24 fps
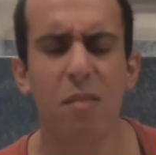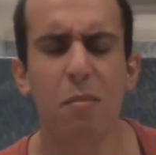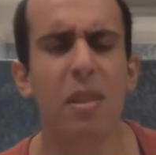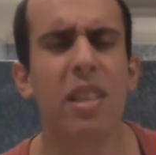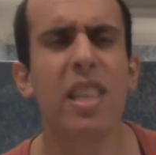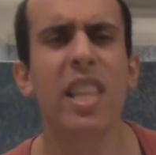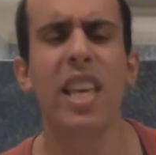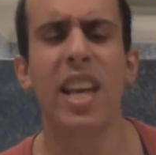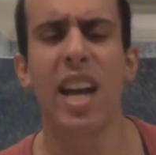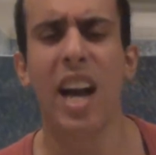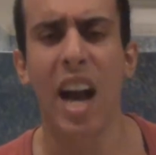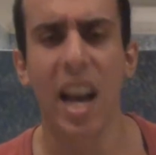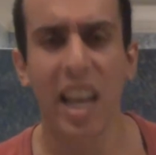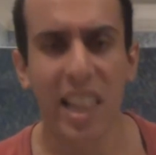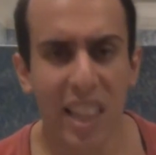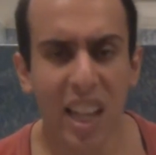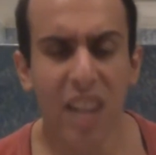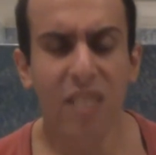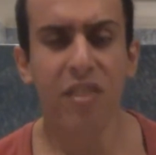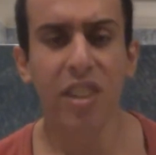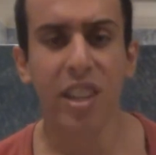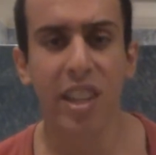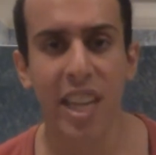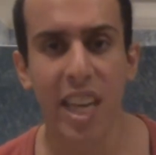I mean, I
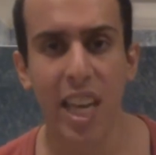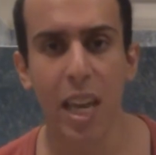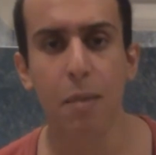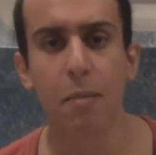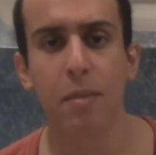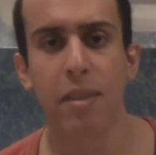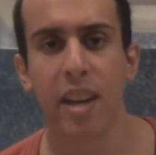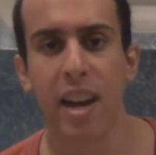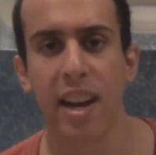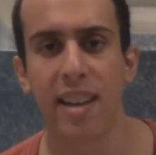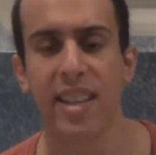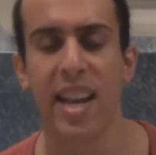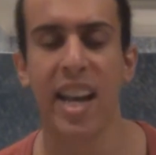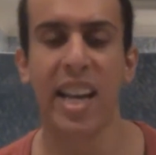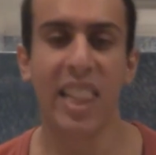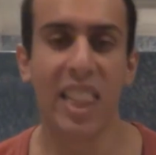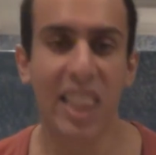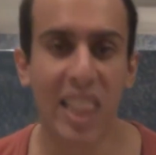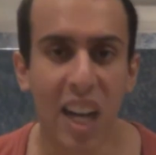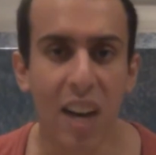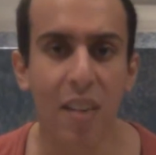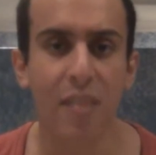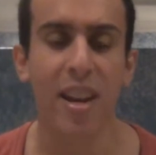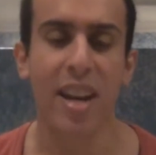love the game guys, I
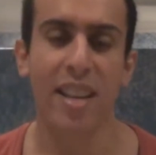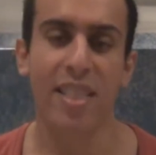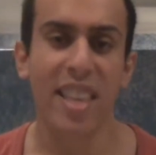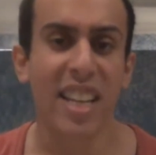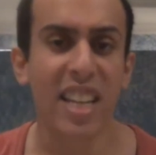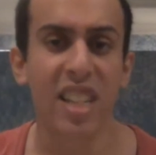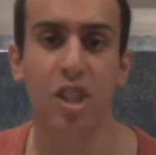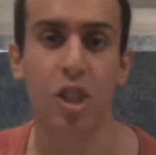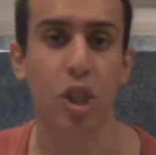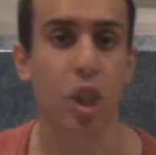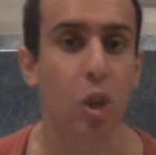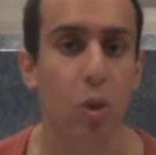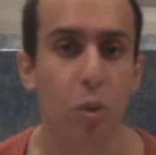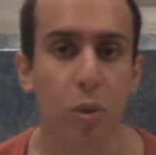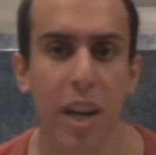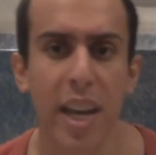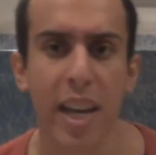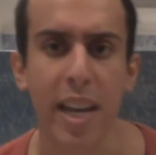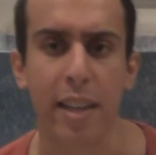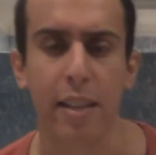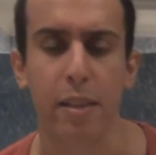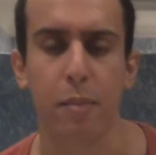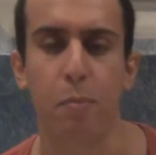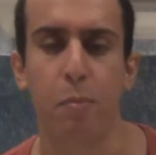love it, I think it's
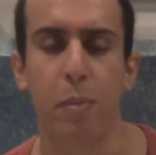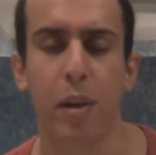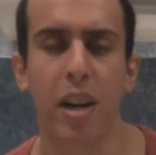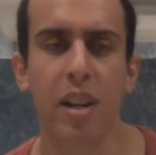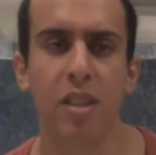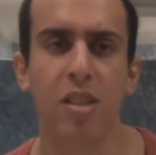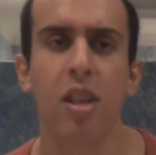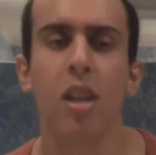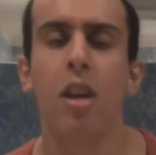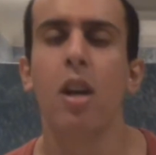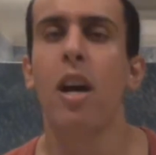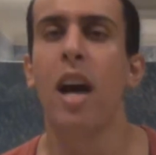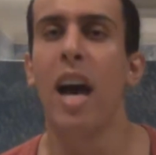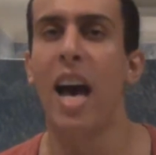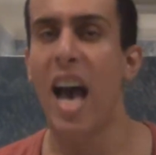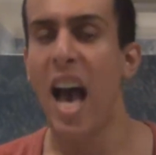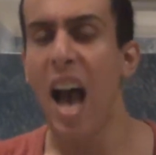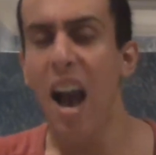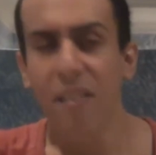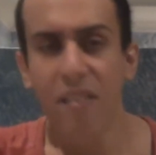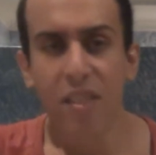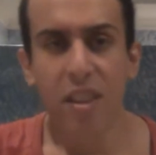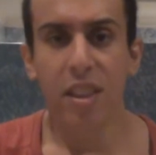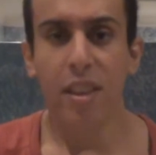great, but
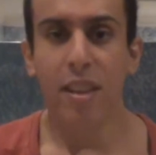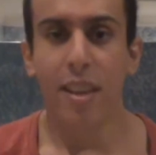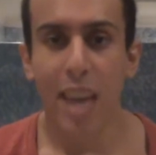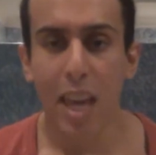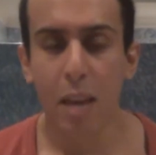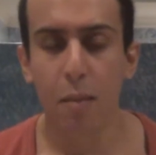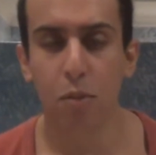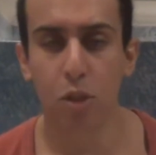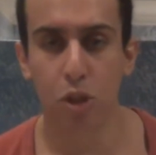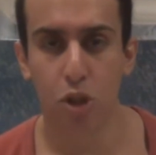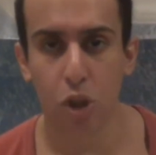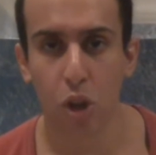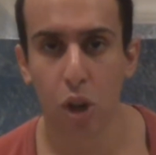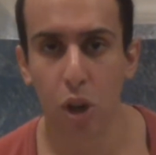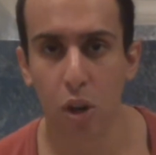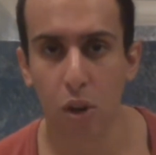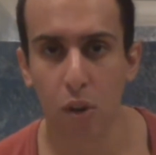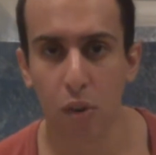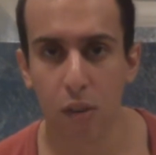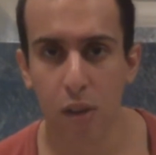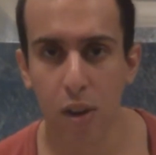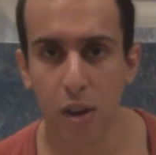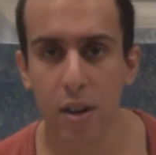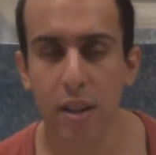after the game was
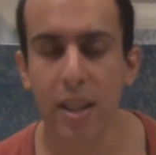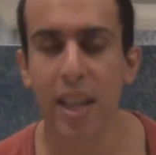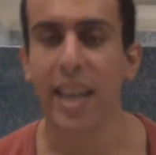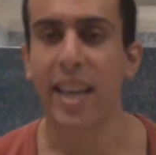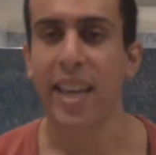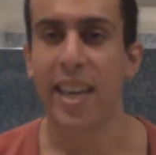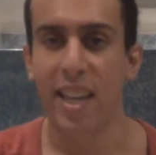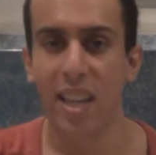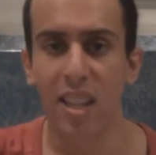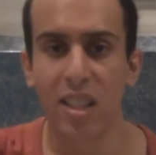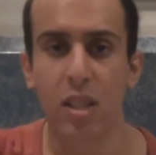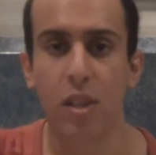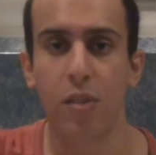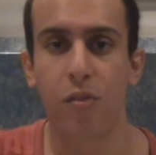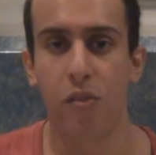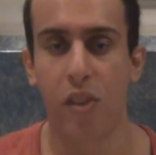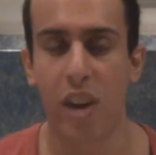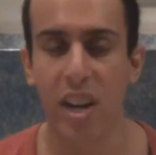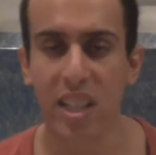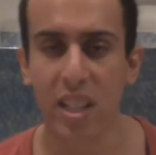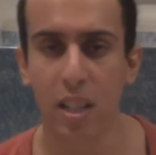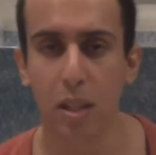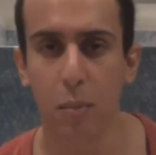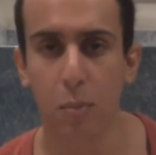over and I killed the
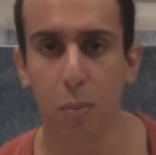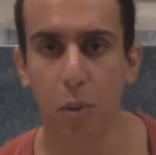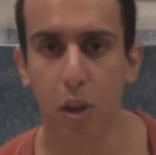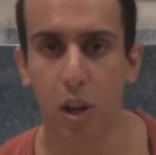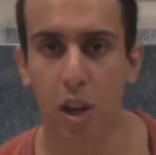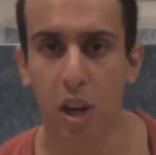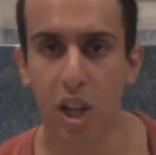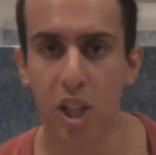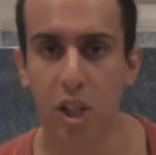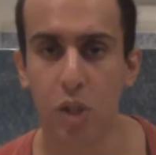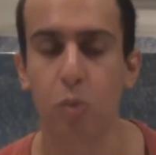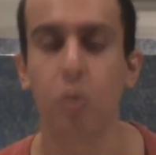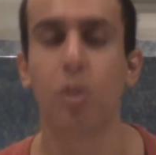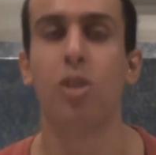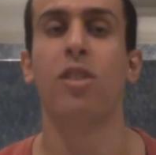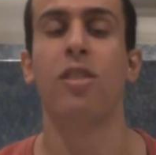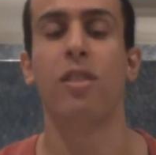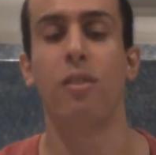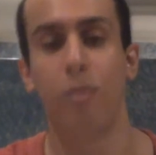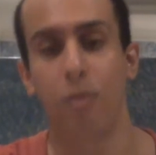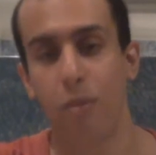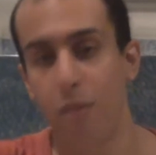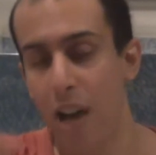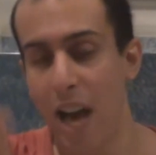final boss, which
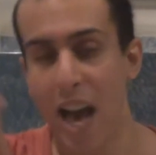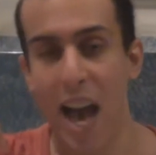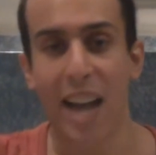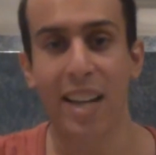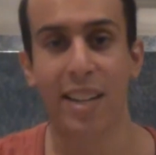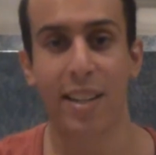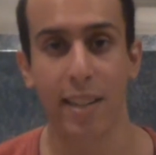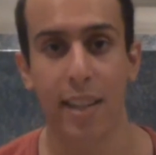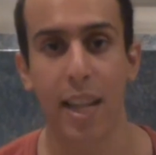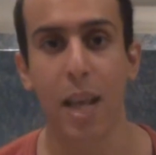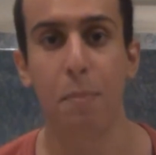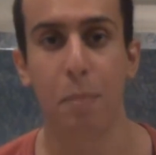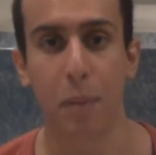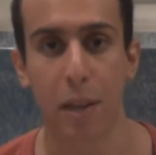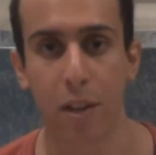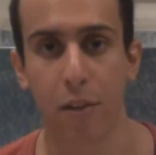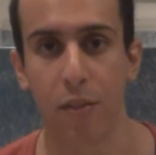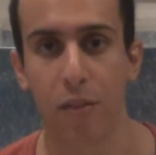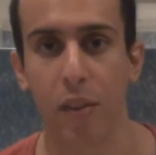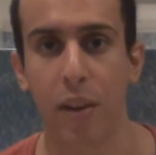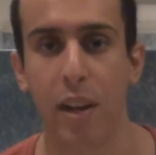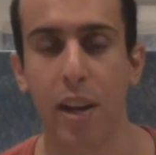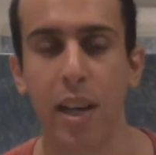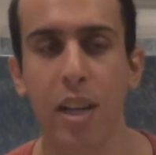is actually an epic
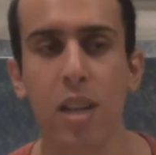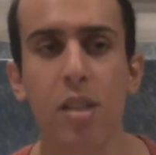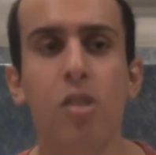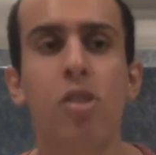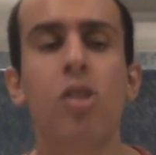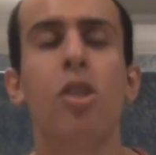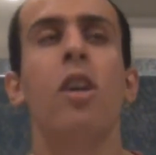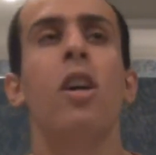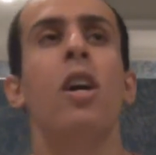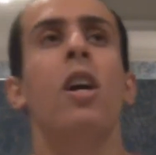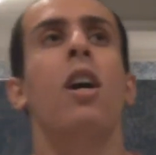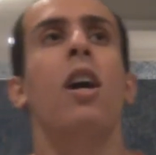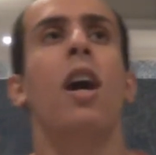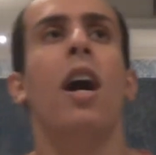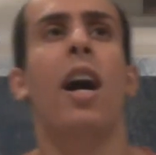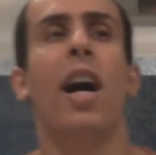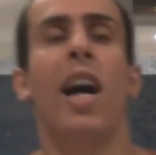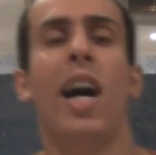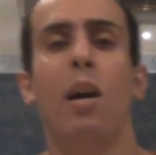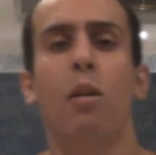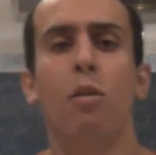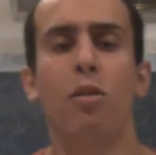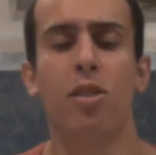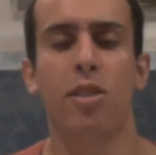fight,
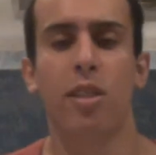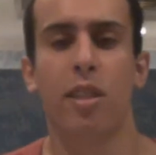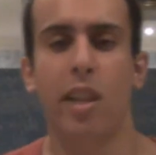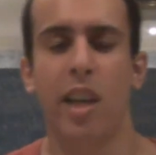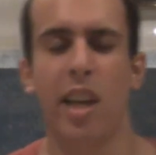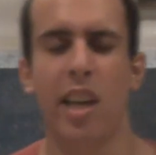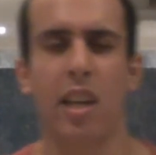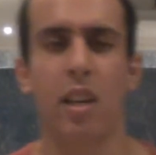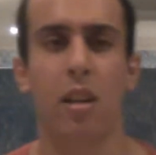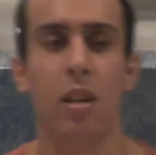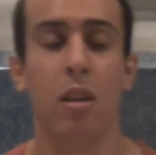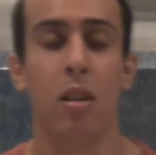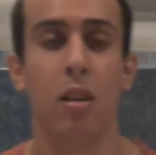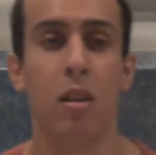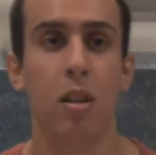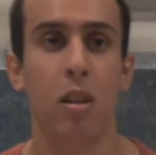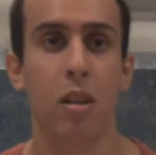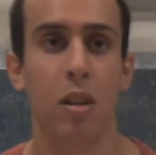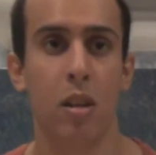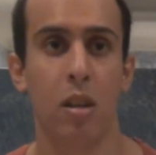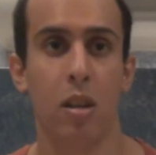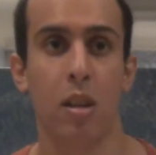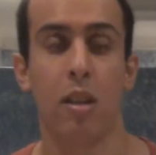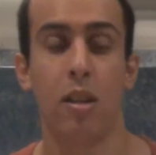I was like,
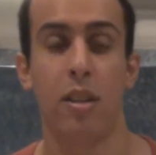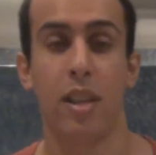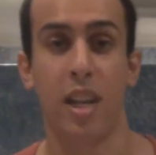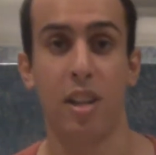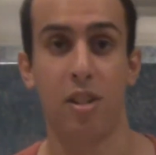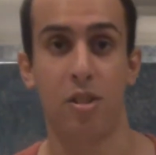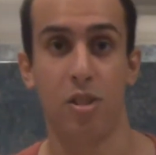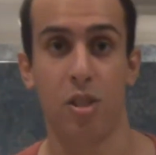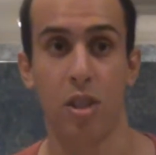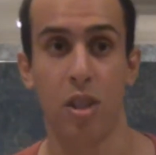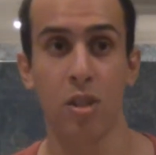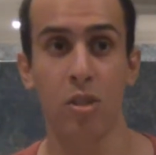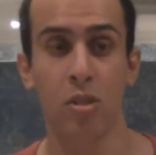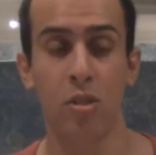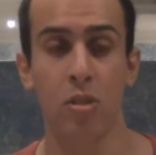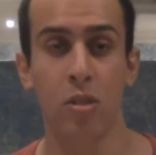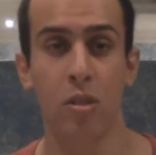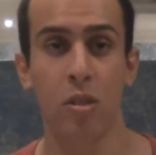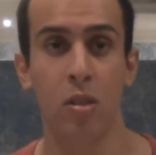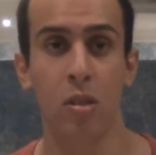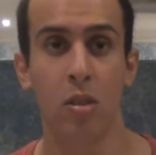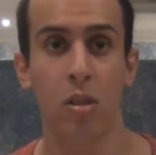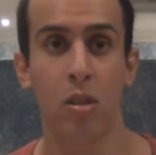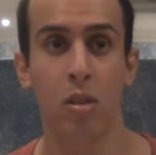that's
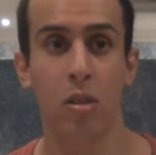it?